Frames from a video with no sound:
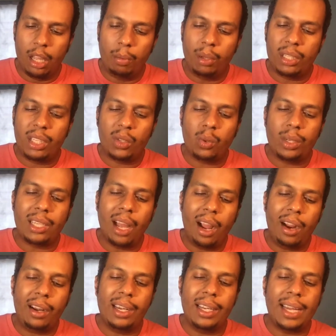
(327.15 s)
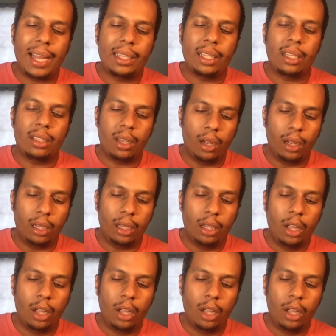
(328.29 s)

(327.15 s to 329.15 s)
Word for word: but it was hardly night at all,